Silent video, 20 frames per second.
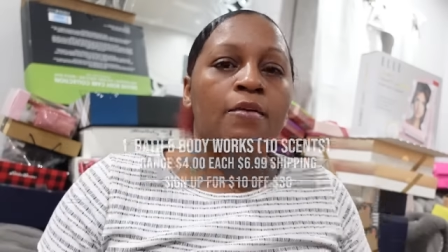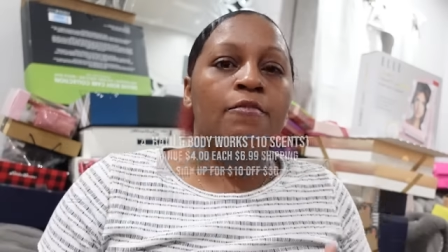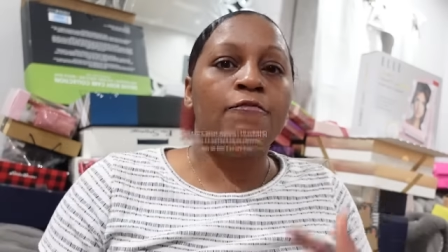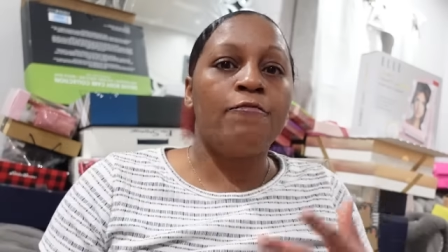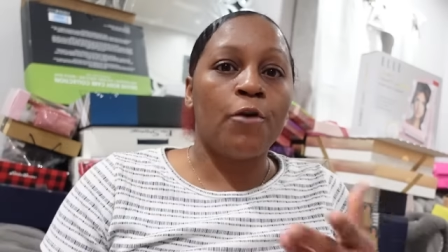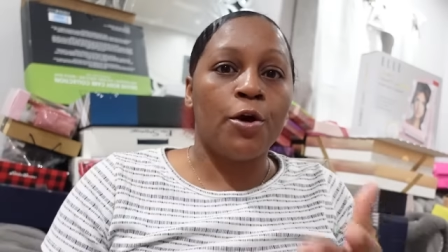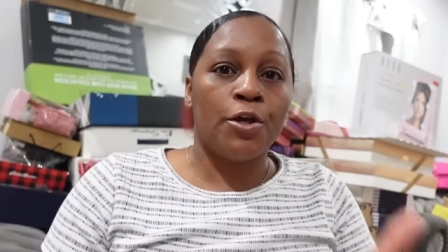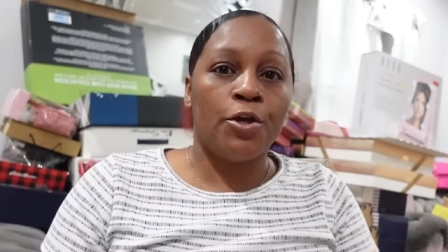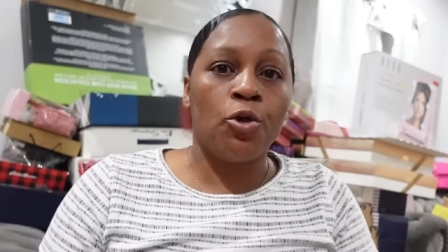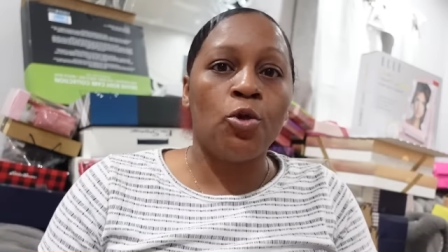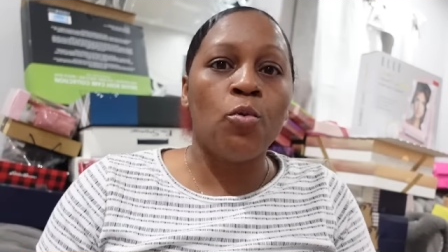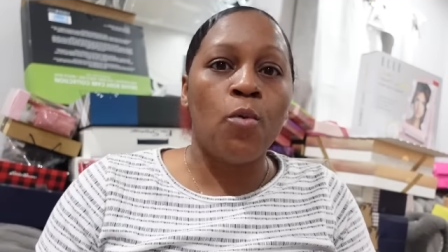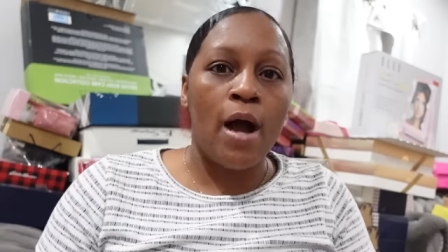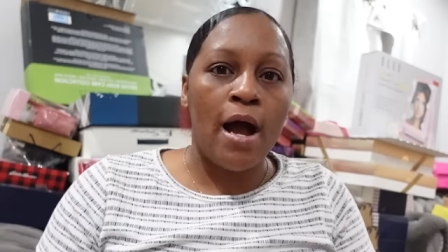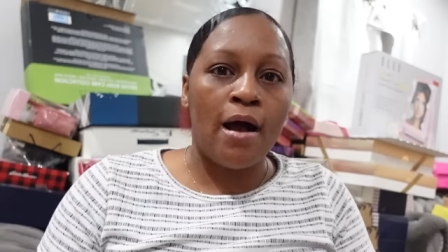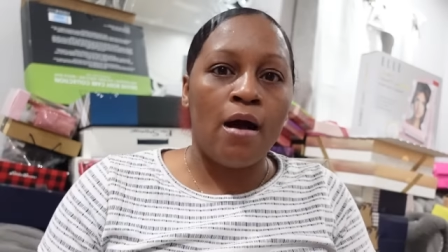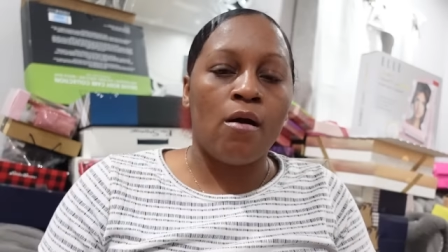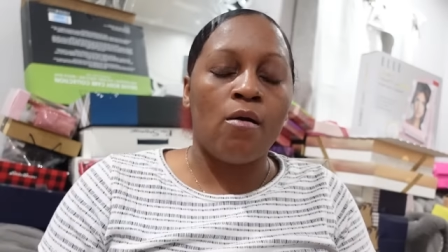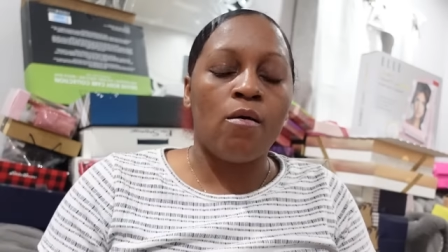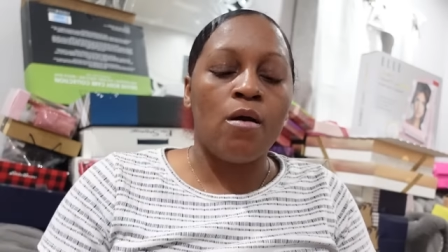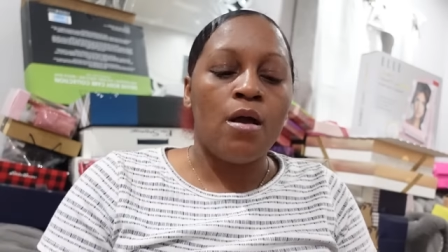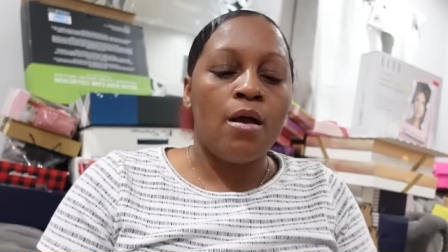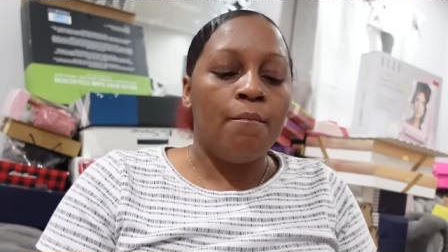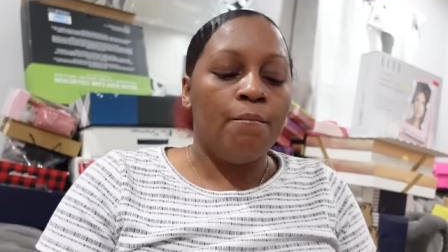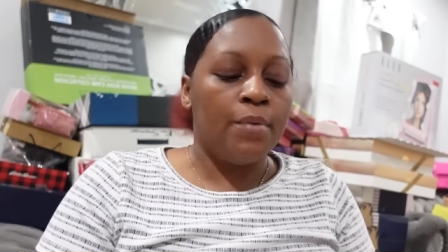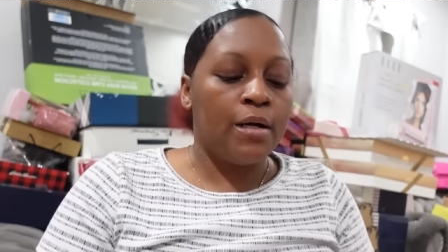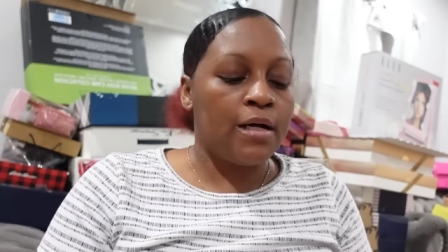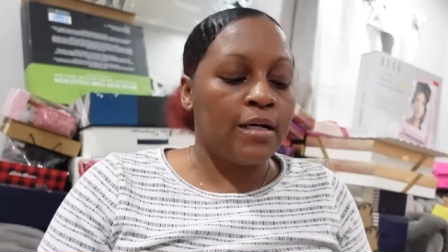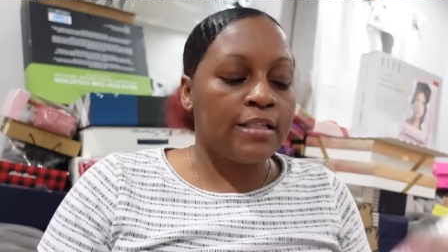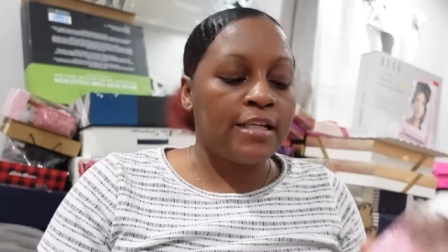for you all
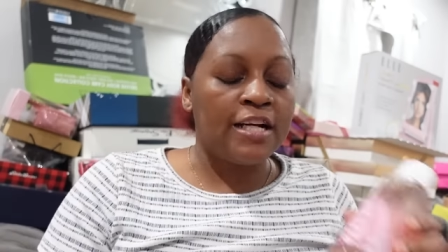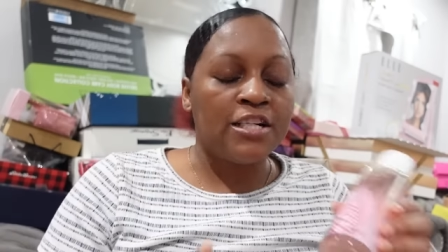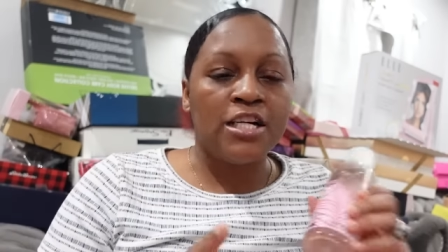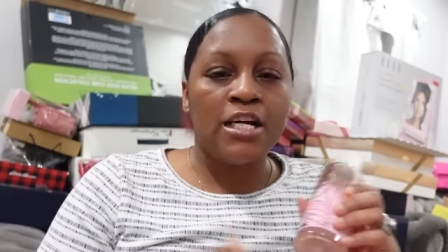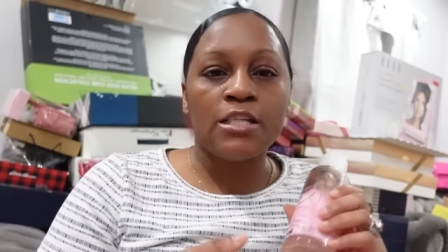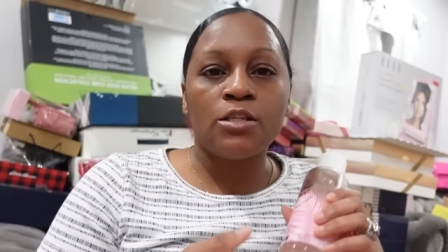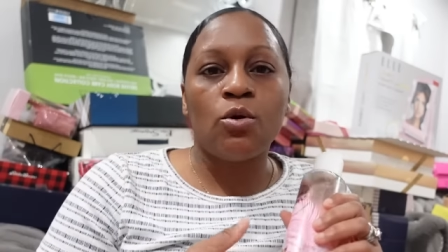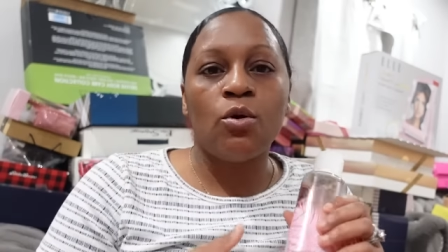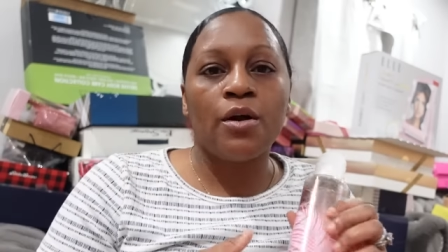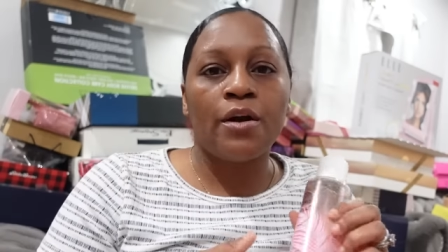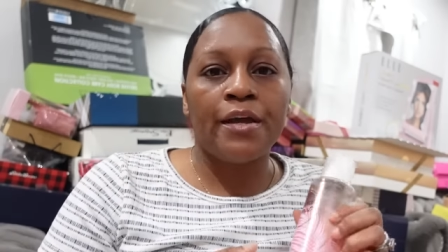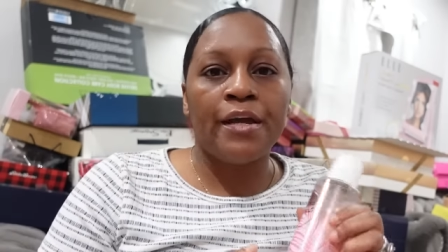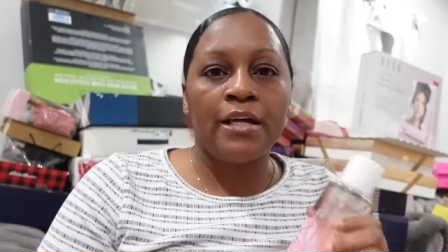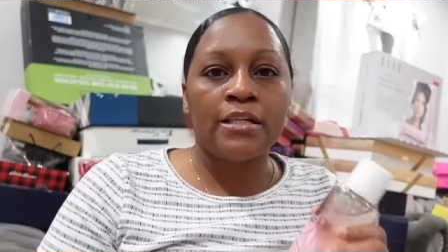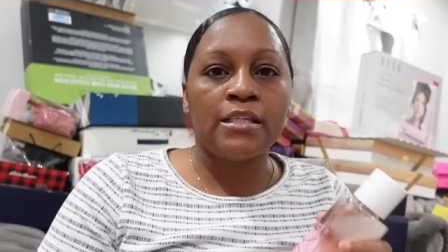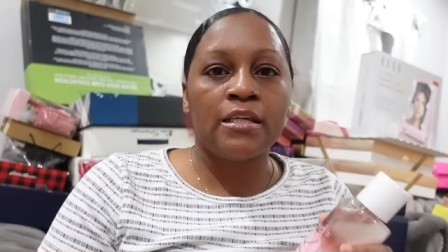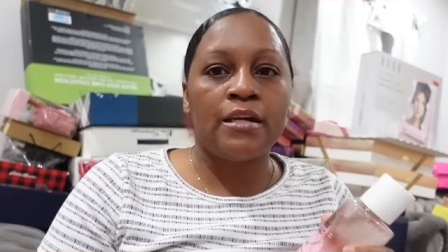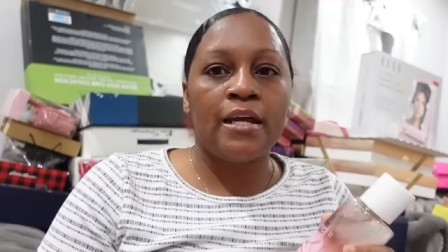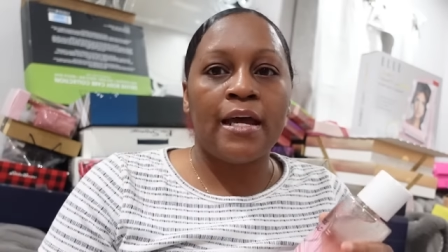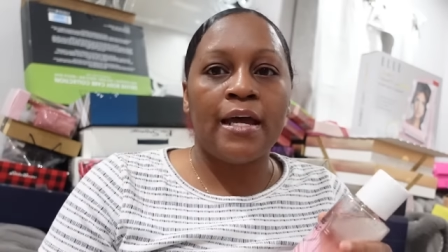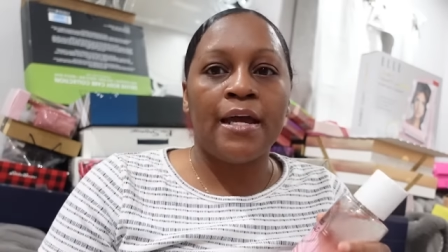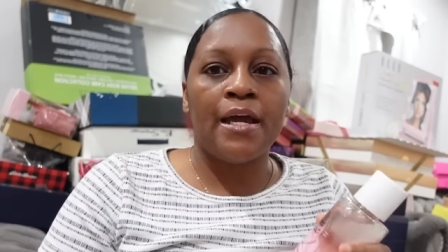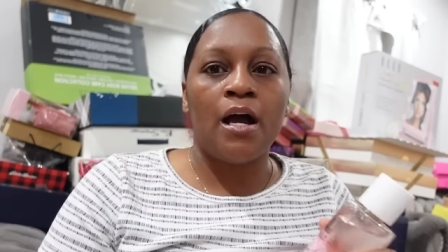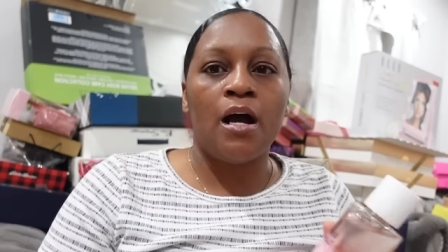because i just ordered yesterday